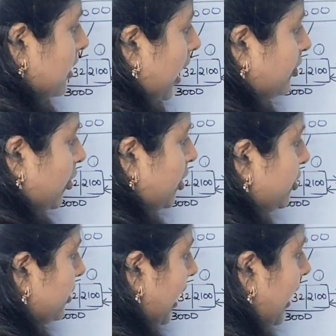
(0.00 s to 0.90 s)
I want
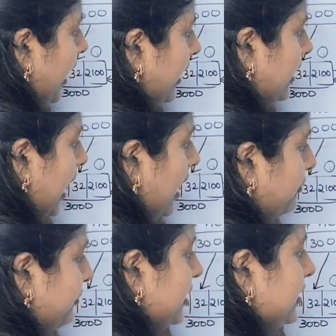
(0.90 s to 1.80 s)
to add
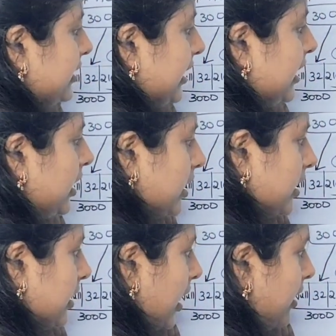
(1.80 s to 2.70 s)
after 3.
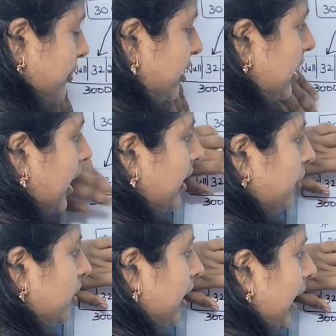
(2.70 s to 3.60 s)
I
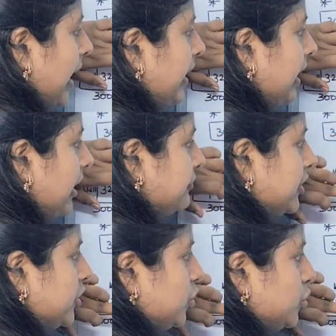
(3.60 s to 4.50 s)
want to add
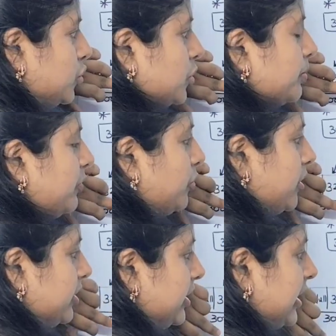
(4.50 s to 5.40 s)
after 2
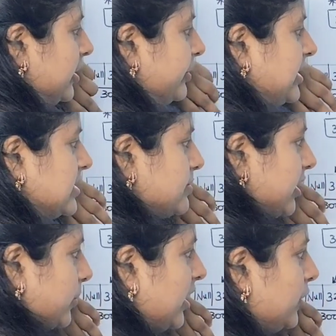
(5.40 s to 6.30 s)
before 3. That means
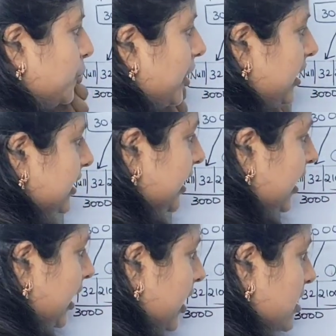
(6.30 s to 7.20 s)
between 2 and 3.